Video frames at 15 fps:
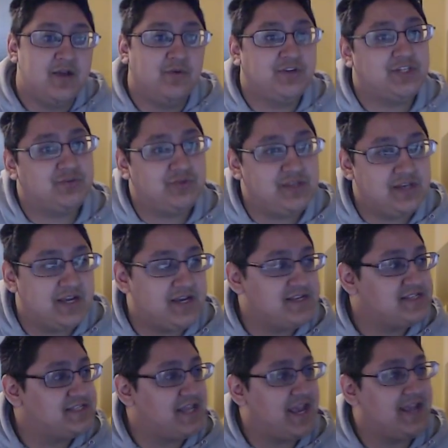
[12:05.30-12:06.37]
which is really
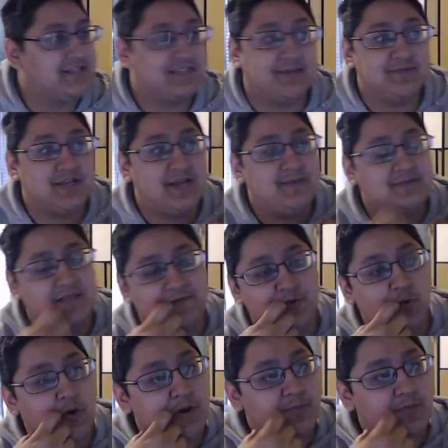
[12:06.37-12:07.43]
nice. And sometimes if you are